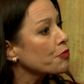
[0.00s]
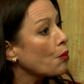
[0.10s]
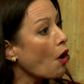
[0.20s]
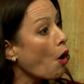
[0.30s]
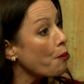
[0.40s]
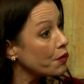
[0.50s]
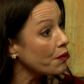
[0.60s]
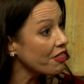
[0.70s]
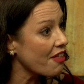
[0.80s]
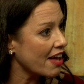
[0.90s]
We open
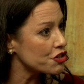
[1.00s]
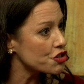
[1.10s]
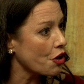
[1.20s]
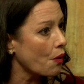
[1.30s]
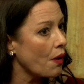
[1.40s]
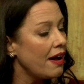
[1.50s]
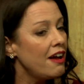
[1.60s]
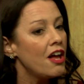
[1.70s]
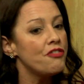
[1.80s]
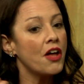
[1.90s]
with that show.
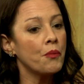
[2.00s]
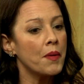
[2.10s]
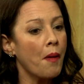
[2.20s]
Then we